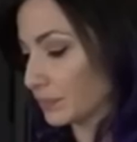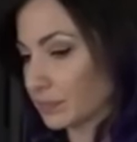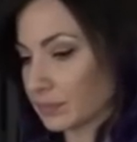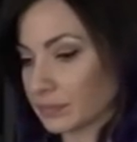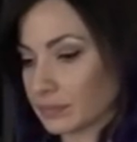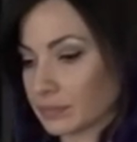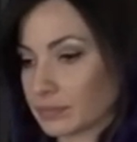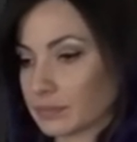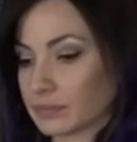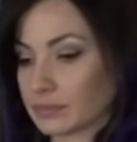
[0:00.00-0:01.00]

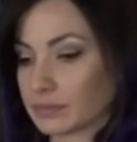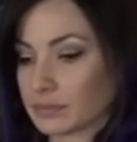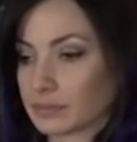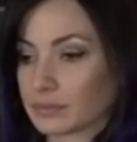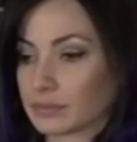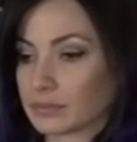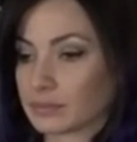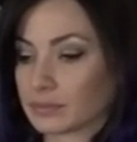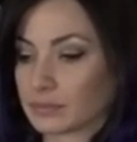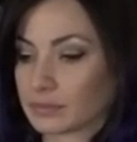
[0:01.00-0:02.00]

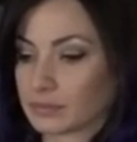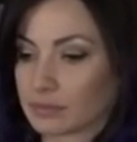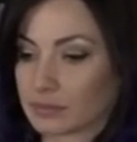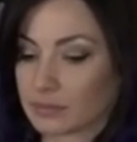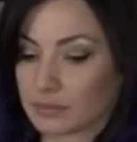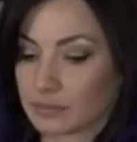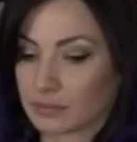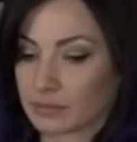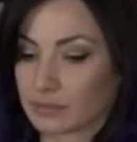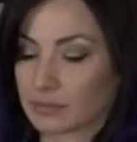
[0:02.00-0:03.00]
The person shown says nothing.